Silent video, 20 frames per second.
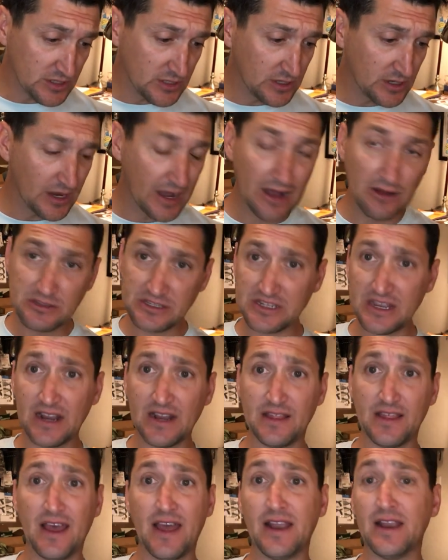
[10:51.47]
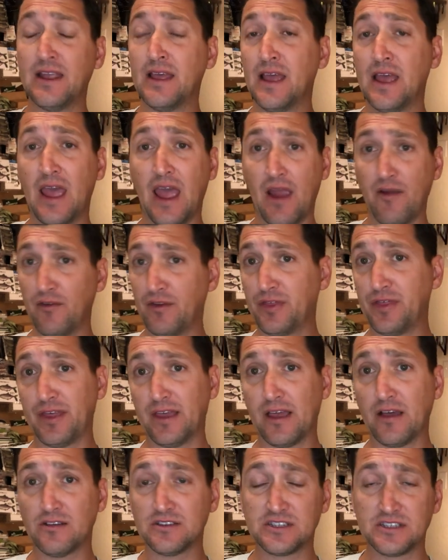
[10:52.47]
Outside of that,
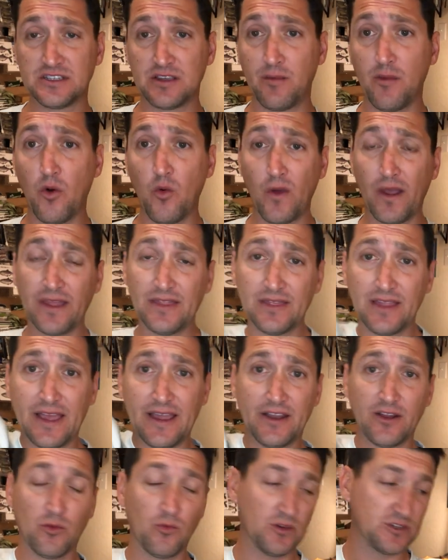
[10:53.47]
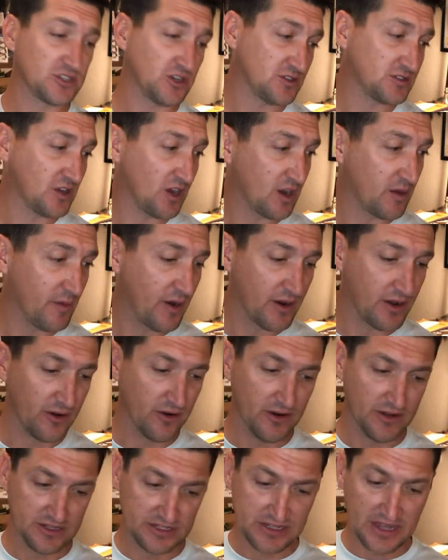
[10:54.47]
everything else is on my wading lanyard, which I'll talk about
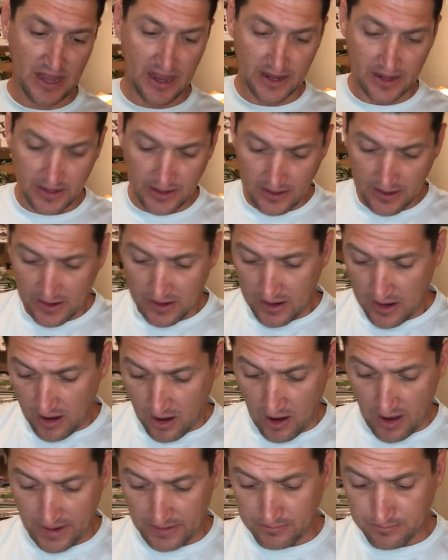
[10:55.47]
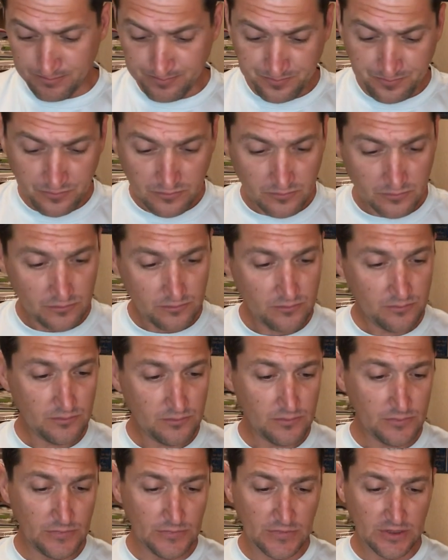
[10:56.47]
here in a sec. All right,
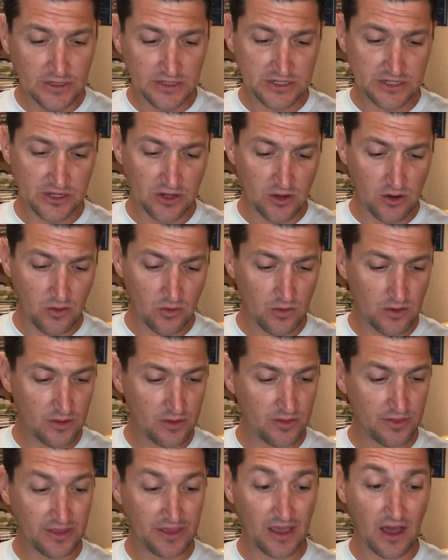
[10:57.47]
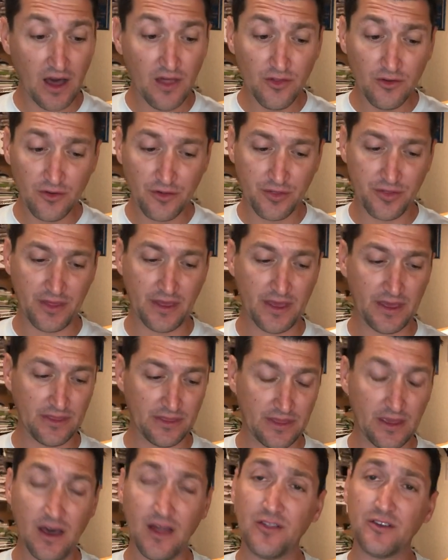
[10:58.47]
so the other
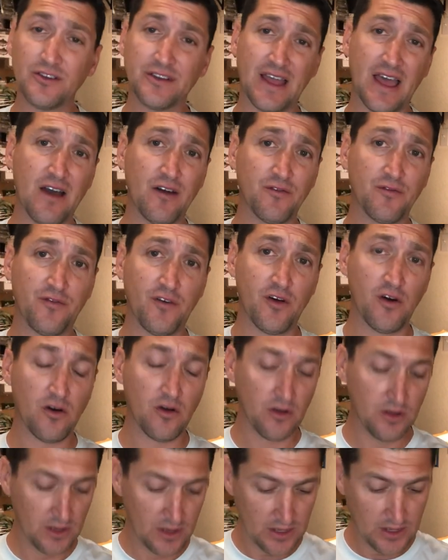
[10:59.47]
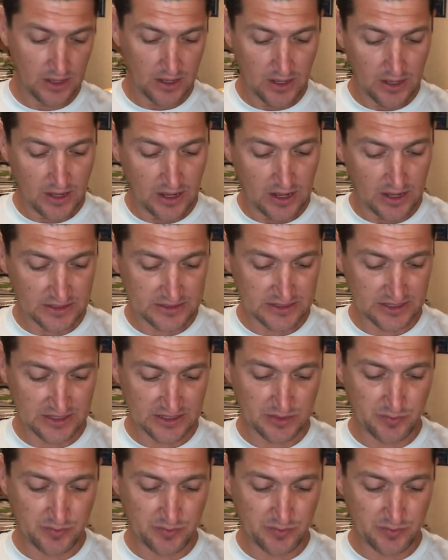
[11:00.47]
thing, the other downfall to